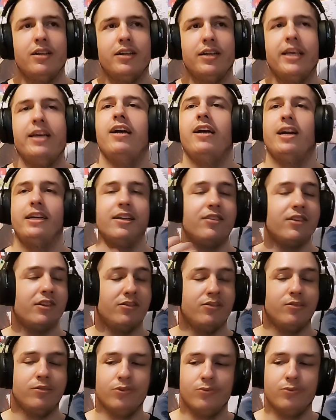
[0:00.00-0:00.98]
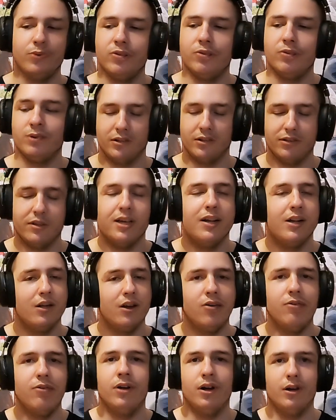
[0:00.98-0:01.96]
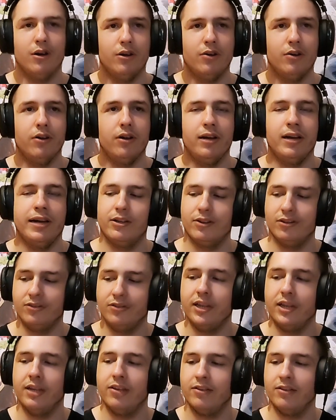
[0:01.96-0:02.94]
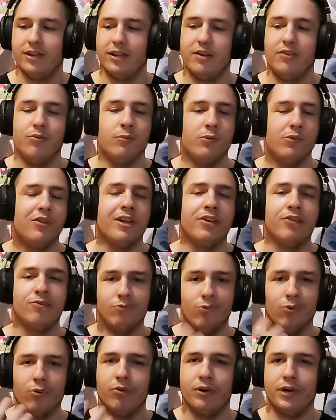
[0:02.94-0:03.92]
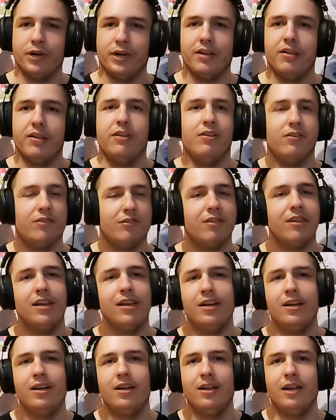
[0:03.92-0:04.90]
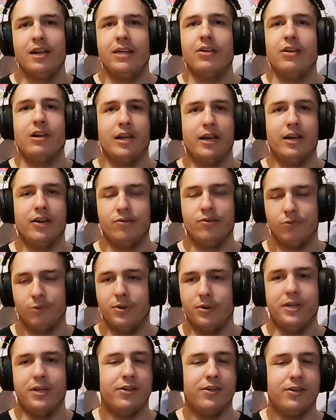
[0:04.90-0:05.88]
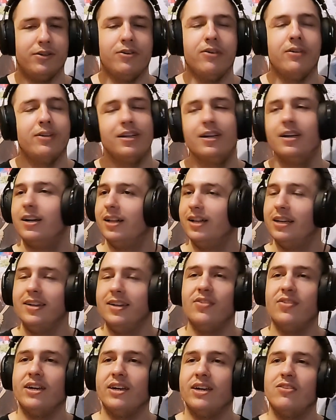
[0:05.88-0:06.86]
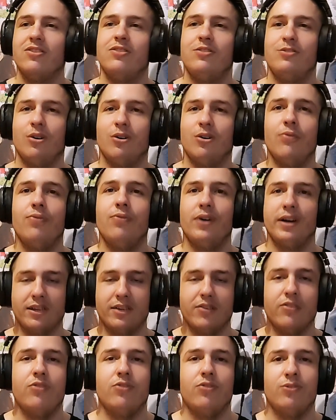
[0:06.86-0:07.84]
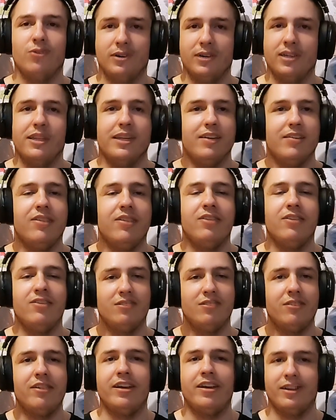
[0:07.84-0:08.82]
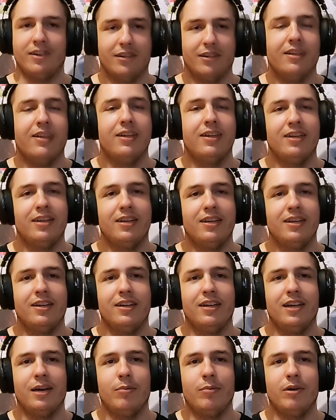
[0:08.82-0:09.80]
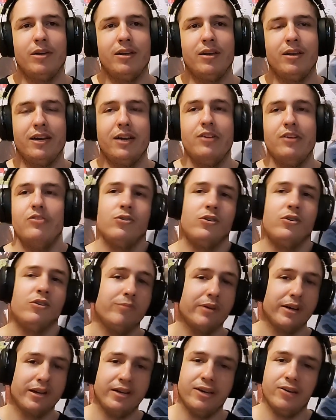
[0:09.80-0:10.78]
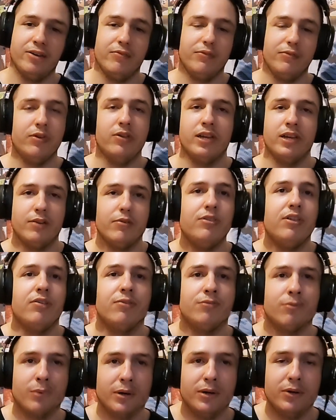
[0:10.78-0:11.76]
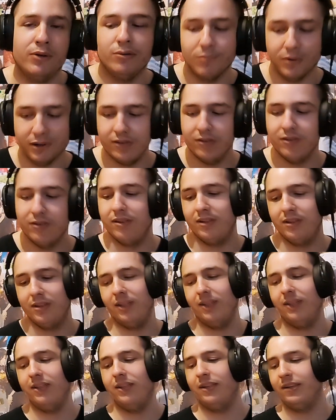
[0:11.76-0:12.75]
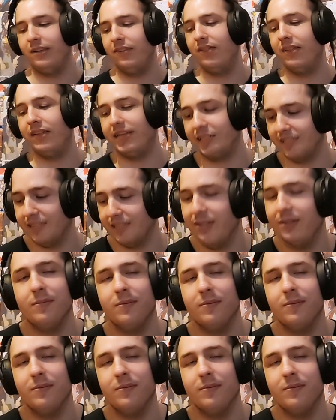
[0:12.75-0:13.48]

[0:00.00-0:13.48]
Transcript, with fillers: yeah, I guess that's a good way to put it. uh, like a singing style is almost like roaring in this, like a lion roaring, you know. It's like so fucking strong. It's insane. I mean, I should know by now. I've got everything from my door, but it's like,